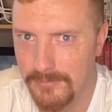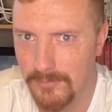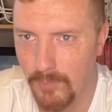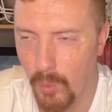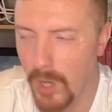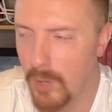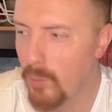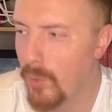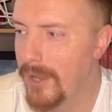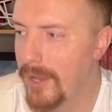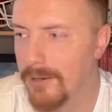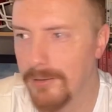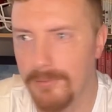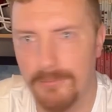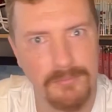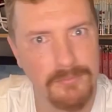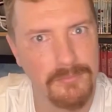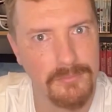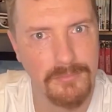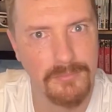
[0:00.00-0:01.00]
one win,
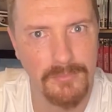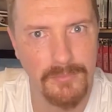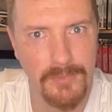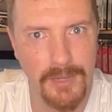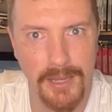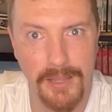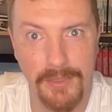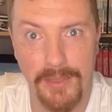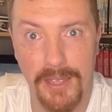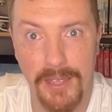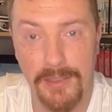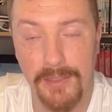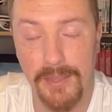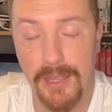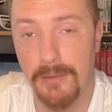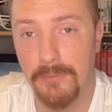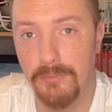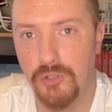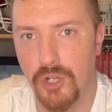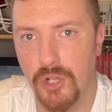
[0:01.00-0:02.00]
and then
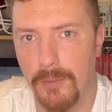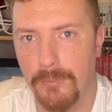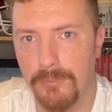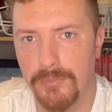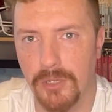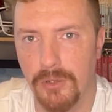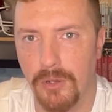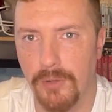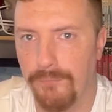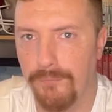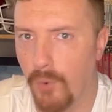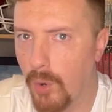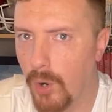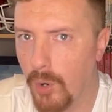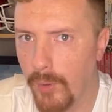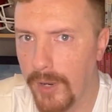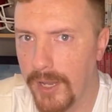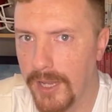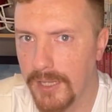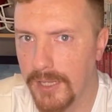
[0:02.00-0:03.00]
they jumped to 4
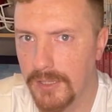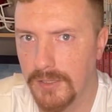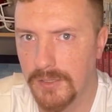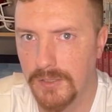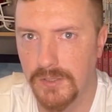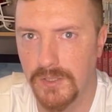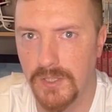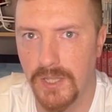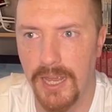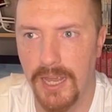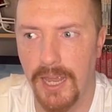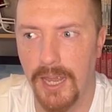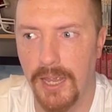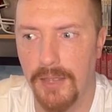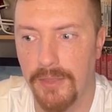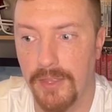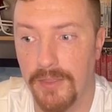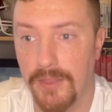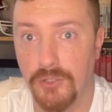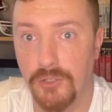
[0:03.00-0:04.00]
wins,
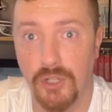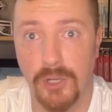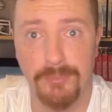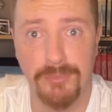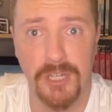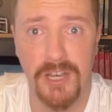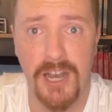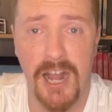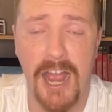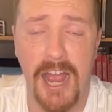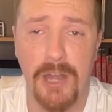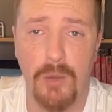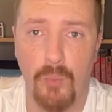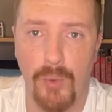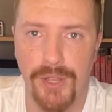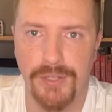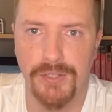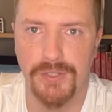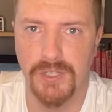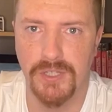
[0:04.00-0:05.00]
and then they jumped to 9
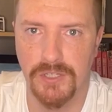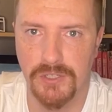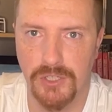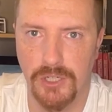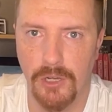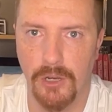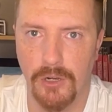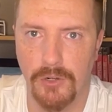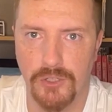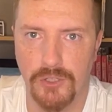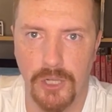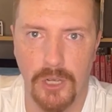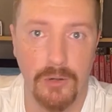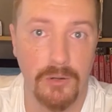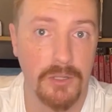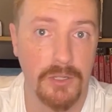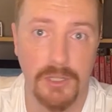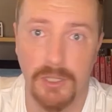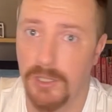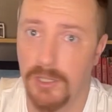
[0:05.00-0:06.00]
wins this year.
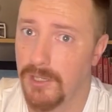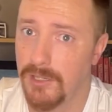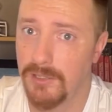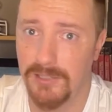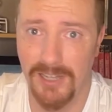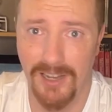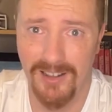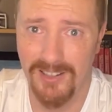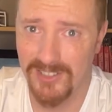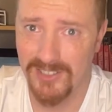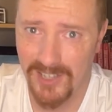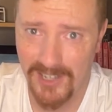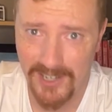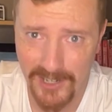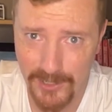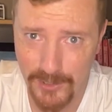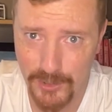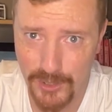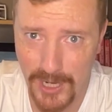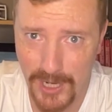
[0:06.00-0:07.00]
So Deion's done a
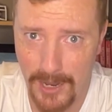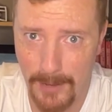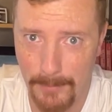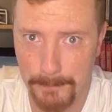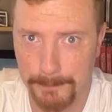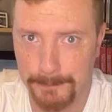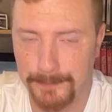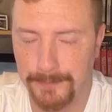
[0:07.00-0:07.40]
good job.